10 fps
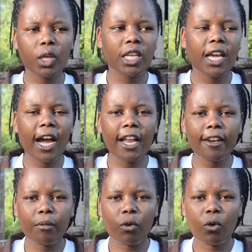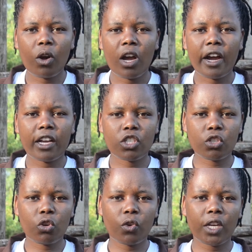when the animal
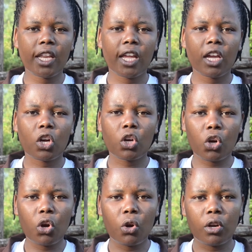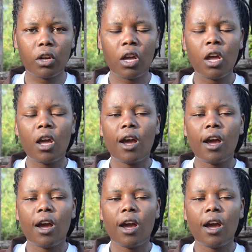has already grown.